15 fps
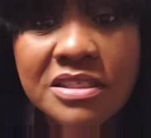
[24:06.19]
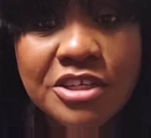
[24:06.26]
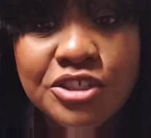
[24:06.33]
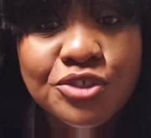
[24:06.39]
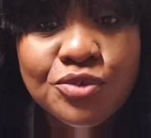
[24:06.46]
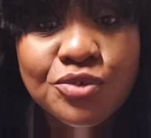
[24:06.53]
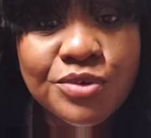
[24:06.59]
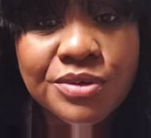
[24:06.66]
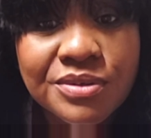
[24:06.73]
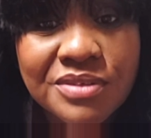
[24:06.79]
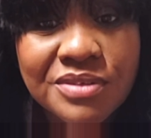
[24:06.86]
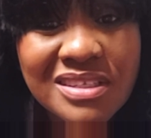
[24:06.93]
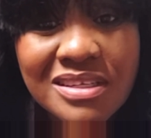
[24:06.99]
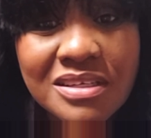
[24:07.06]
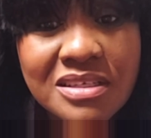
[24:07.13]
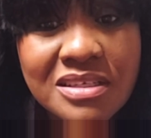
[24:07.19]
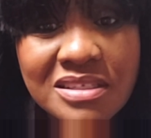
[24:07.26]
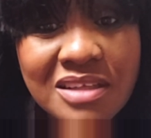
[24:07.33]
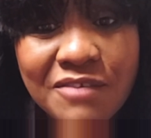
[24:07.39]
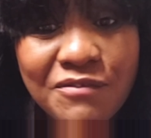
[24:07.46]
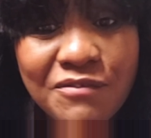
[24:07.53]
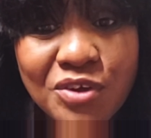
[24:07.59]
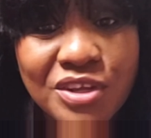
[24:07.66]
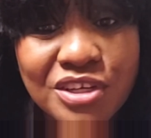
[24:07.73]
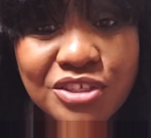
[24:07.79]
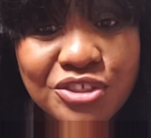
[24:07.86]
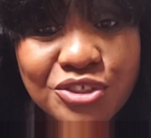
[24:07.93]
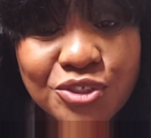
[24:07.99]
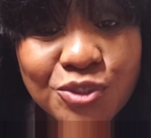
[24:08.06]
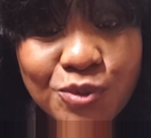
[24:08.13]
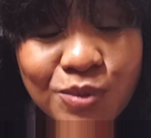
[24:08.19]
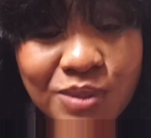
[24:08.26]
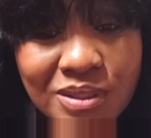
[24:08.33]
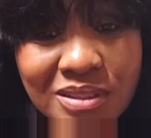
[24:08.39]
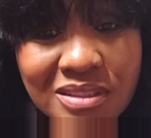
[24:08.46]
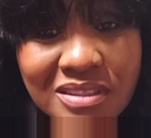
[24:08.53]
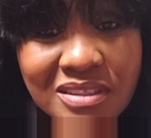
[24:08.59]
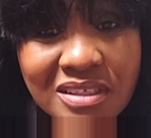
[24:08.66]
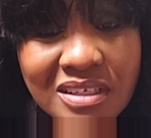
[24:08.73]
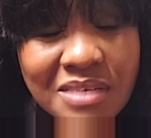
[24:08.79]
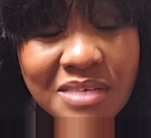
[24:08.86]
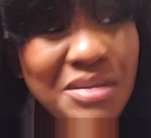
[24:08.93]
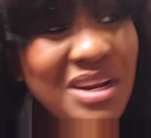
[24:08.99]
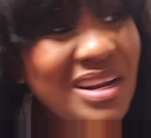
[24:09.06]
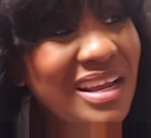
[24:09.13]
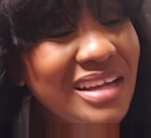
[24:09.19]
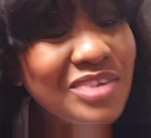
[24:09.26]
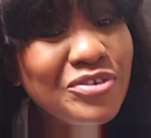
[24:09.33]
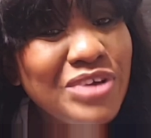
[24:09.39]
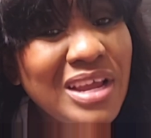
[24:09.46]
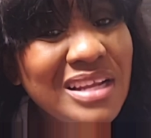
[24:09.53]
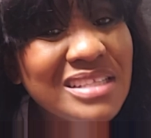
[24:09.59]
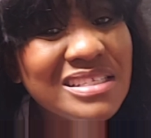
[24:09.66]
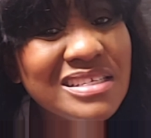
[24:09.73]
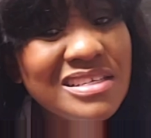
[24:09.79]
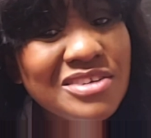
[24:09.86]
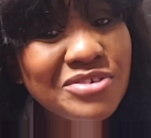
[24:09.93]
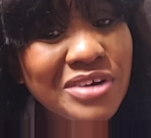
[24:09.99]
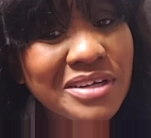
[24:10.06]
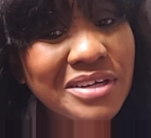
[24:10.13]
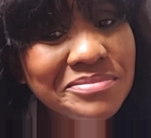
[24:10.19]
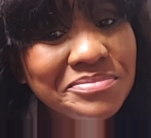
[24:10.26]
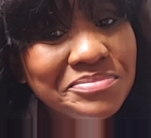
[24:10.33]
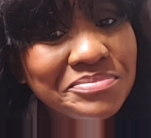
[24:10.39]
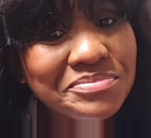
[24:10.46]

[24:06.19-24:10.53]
it's a show? You think this is a fucking show? You know, like the reality era.